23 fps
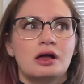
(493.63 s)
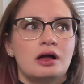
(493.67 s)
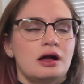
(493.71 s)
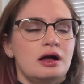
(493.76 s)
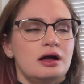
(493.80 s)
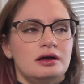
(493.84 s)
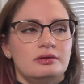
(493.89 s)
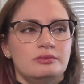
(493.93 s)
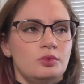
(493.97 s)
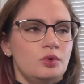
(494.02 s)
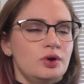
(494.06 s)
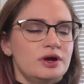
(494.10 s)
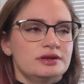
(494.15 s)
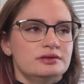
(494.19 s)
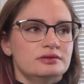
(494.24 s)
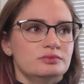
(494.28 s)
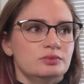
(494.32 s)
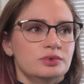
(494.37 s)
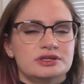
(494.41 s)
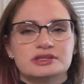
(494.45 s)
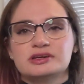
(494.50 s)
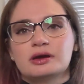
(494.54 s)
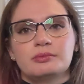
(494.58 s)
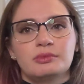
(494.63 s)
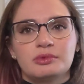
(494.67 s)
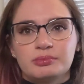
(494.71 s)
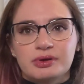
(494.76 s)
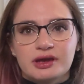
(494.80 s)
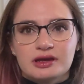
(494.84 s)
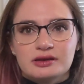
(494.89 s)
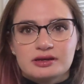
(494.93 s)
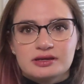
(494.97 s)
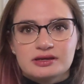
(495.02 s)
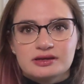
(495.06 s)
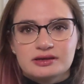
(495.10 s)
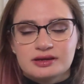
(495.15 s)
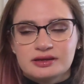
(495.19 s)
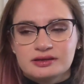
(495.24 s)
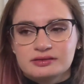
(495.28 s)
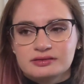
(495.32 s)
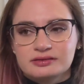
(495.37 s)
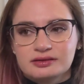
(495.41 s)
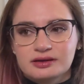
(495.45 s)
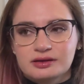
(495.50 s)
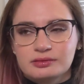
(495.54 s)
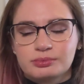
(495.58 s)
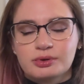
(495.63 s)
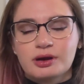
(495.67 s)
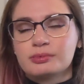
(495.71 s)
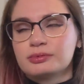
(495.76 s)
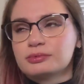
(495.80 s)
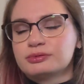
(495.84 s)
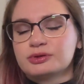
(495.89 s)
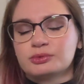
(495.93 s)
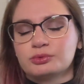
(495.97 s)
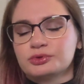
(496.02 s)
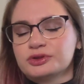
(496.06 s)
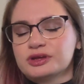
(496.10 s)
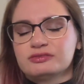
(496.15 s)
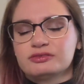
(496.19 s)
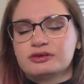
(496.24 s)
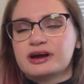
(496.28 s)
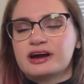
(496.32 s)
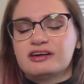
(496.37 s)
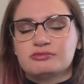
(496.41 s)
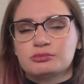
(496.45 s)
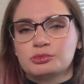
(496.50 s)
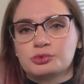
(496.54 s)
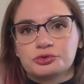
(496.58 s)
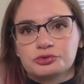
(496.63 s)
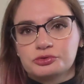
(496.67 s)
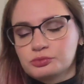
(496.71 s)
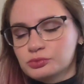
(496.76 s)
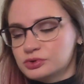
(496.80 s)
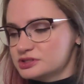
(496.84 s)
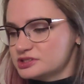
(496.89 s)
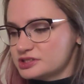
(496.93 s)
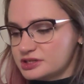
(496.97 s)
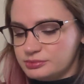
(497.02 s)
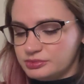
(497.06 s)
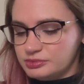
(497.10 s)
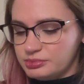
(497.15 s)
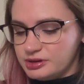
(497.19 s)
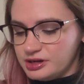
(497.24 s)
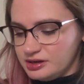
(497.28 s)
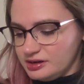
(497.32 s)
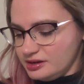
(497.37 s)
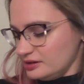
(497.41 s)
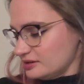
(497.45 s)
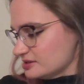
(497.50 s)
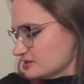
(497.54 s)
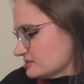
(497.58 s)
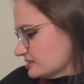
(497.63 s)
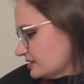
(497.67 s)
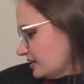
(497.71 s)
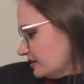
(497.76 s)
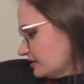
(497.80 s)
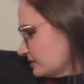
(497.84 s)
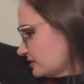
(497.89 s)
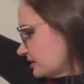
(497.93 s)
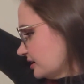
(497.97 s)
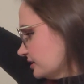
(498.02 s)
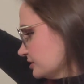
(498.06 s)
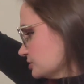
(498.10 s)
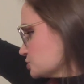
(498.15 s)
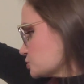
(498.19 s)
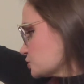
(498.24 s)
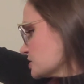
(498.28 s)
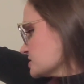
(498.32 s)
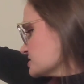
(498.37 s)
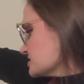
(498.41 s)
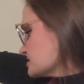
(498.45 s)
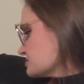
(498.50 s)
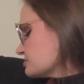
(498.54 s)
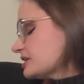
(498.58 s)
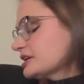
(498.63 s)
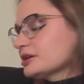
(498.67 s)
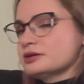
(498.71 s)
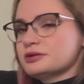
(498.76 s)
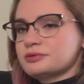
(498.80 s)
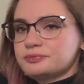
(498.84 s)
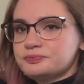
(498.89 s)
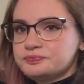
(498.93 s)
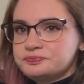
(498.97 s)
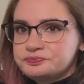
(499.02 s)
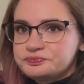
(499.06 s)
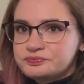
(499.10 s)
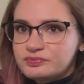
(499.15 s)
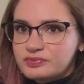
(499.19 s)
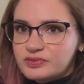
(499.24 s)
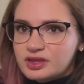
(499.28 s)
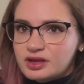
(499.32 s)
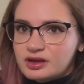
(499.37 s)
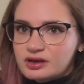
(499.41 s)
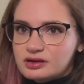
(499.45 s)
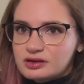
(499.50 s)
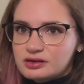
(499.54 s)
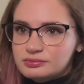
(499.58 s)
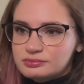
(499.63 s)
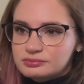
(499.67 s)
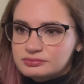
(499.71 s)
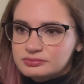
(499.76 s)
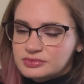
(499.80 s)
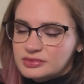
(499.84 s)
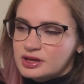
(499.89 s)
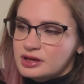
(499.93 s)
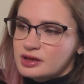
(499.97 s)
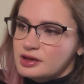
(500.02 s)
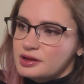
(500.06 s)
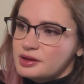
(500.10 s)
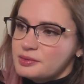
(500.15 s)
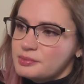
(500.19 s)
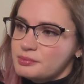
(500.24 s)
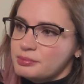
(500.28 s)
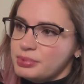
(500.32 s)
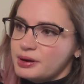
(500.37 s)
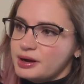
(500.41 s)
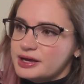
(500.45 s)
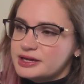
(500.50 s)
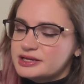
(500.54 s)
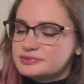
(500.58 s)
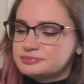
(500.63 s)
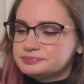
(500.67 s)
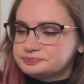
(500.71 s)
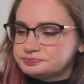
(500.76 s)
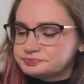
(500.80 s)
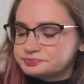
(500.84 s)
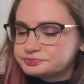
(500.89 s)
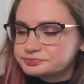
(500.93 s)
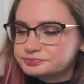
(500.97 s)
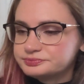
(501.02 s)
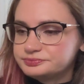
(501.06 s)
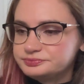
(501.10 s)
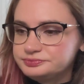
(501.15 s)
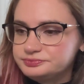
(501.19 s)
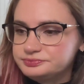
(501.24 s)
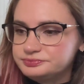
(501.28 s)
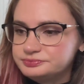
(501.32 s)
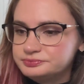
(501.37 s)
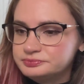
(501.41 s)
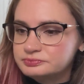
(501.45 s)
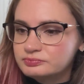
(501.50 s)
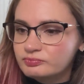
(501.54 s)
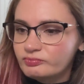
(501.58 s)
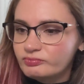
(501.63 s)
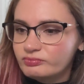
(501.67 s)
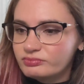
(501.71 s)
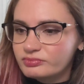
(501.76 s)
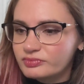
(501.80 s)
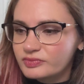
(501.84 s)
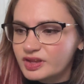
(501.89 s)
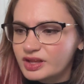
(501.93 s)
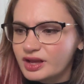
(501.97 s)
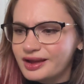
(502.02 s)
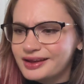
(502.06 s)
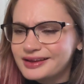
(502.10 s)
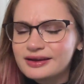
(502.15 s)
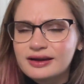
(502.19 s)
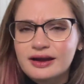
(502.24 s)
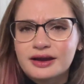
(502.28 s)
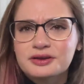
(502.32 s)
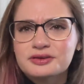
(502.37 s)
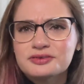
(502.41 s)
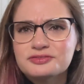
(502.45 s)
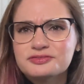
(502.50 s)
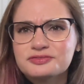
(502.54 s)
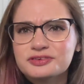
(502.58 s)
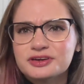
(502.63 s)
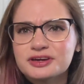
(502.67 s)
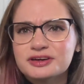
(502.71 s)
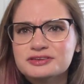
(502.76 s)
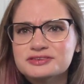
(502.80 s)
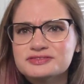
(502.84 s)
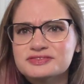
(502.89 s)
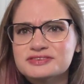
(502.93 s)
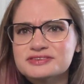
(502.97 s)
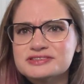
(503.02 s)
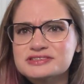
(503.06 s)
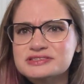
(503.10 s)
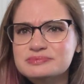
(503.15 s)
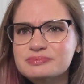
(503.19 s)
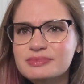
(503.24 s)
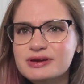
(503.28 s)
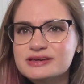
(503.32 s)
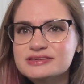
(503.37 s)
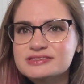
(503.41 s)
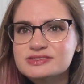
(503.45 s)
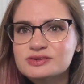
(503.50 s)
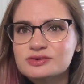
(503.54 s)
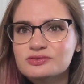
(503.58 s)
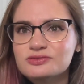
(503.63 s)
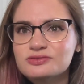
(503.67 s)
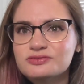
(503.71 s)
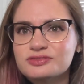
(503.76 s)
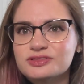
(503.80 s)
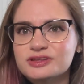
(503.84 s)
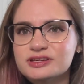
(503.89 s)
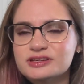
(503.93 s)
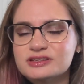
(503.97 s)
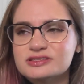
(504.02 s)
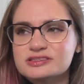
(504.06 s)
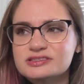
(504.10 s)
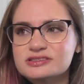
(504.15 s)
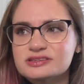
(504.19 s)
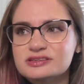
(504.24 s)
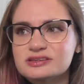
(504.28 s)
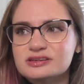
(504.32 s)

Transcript: one diamond painting. And I probably will never have more than one diamond painting, because that kind of stresses me out. But I kind of convinced myself that